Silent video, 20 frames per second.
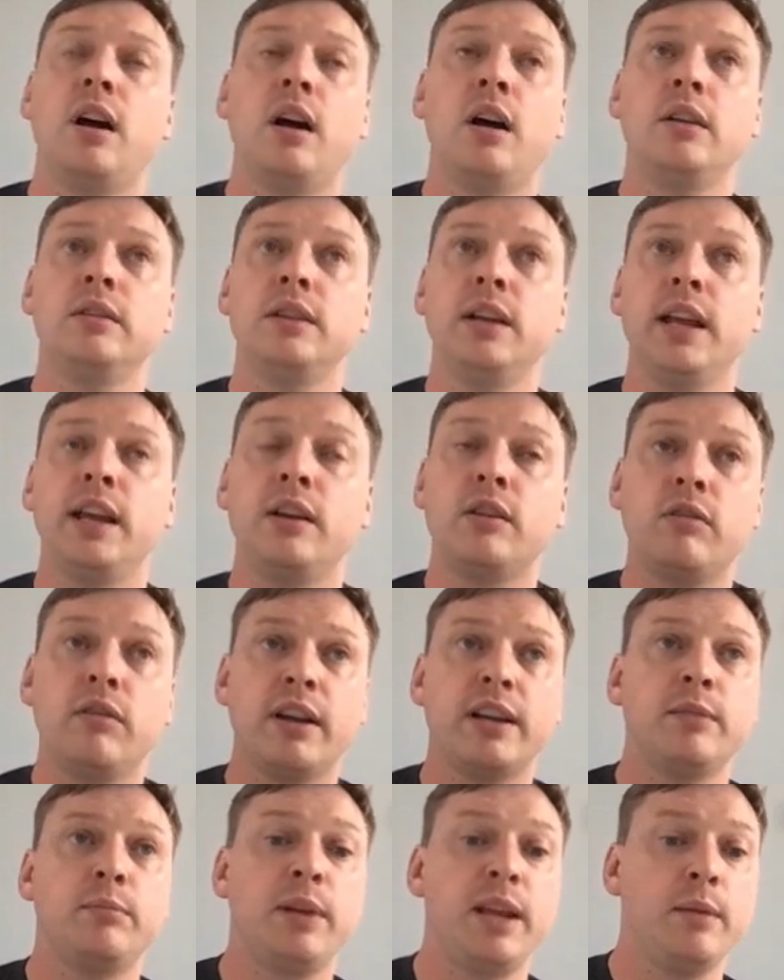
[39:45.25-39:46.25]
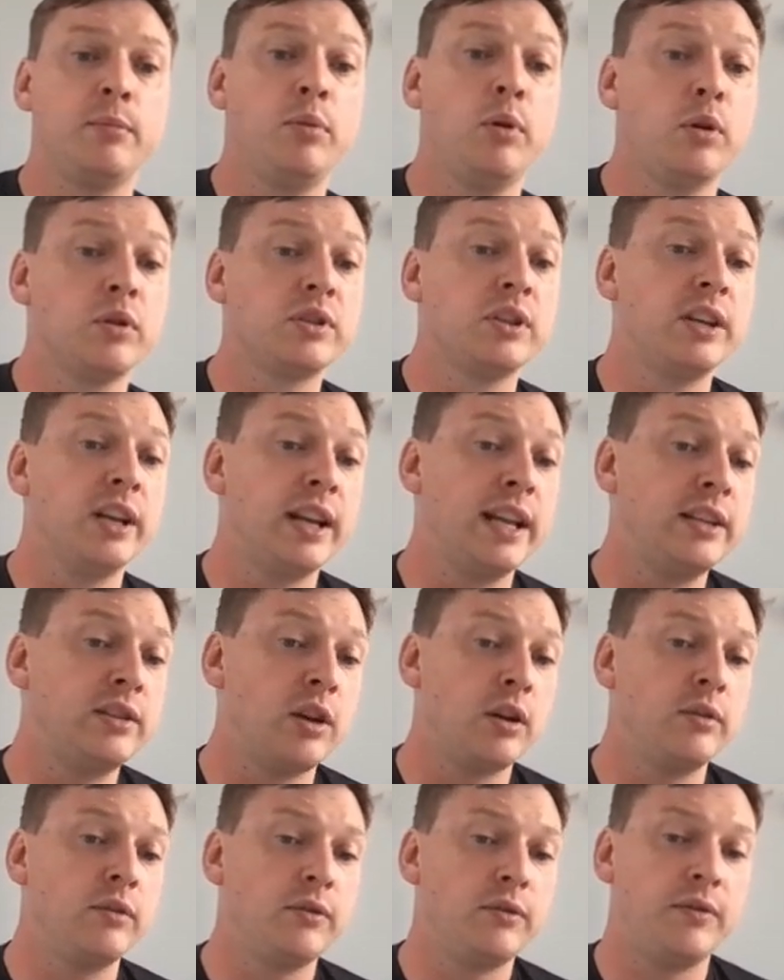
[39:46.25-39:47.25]
aren't incredibly important. They
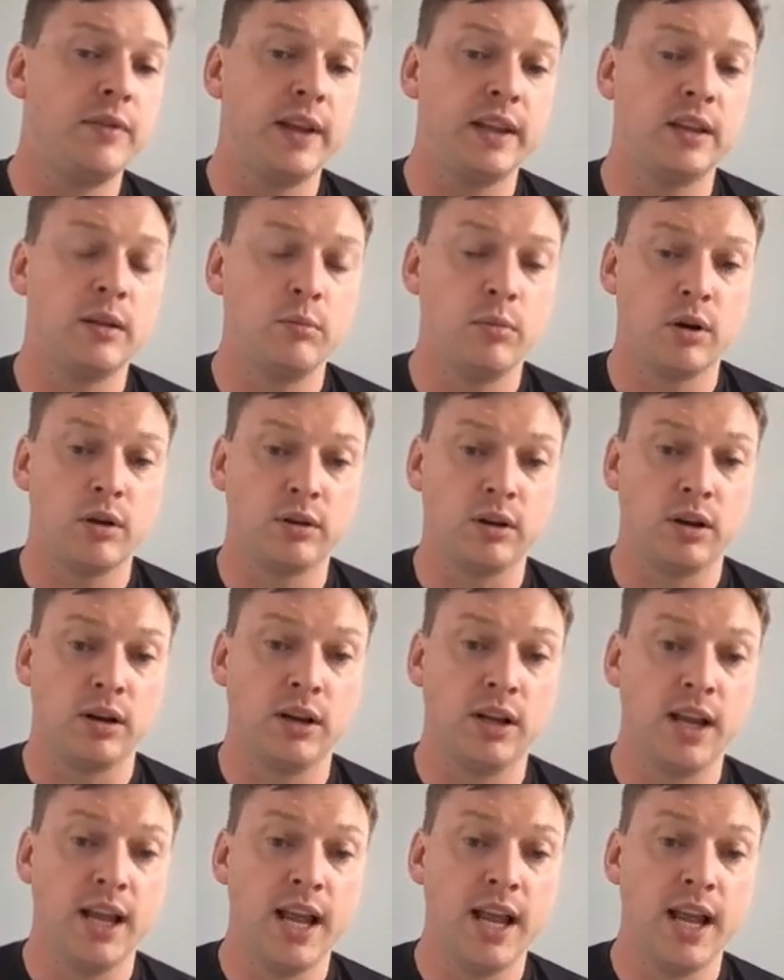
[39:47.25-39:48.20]
don't fit the model.